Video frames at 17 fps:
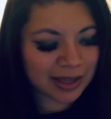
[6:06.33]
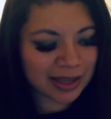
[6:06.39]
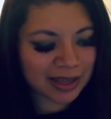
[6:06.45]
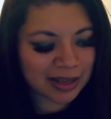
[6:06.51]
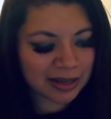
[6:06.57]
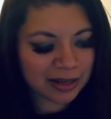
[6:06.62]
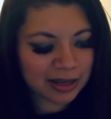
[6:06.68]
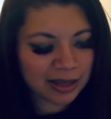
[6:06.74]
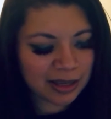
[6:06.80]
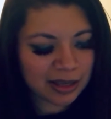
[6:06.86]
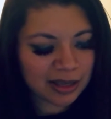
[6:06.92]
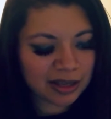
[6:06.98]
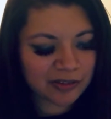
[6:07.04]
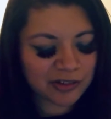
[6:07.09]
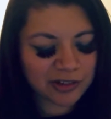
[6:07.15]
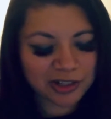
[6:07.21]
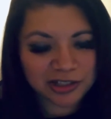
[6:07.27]
Again,
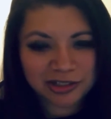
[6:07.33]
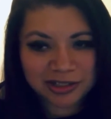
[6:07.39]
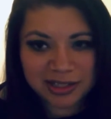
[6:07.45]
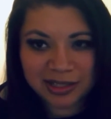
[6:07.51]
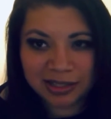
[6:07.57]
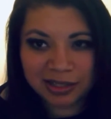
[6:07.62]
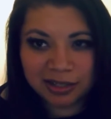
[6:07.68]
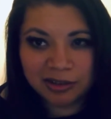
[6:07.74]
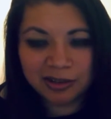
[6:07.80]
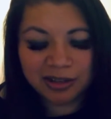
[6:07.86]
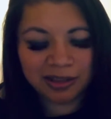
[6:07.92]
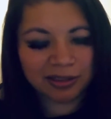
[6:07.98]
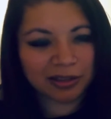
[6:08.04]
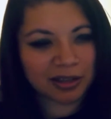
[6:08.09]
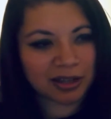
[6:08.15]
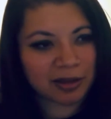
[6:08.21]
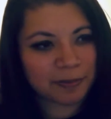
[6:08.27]
if you're interested, you
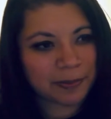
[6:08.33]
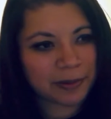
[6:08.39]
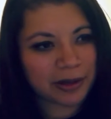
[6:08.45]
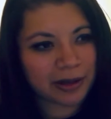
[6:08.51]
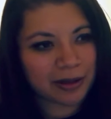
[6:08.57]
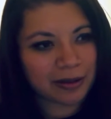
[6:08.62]
can look up